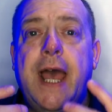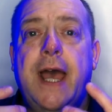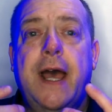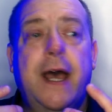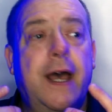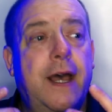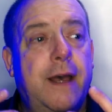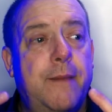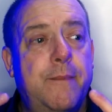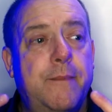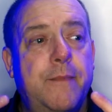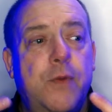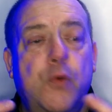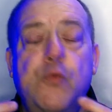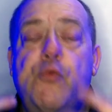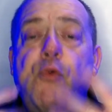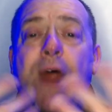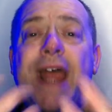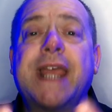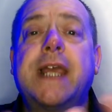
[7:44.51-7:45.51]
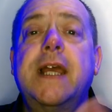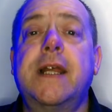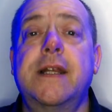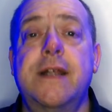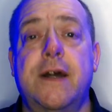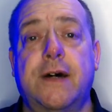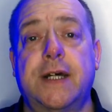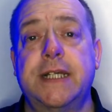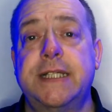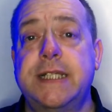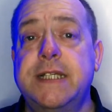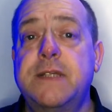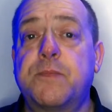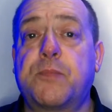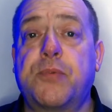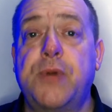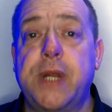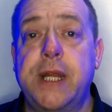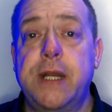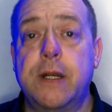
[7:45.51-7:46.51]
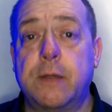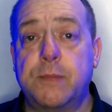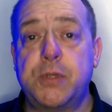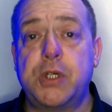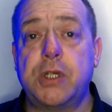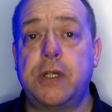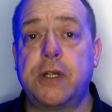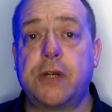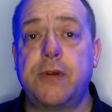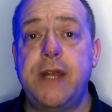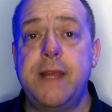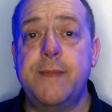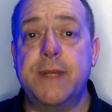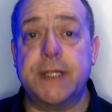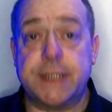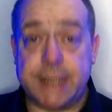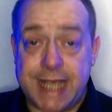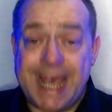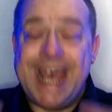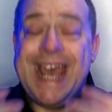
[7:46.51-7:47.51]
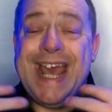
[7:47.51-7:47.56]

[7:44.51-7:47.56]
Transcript: um, recognises prenuptial agreements.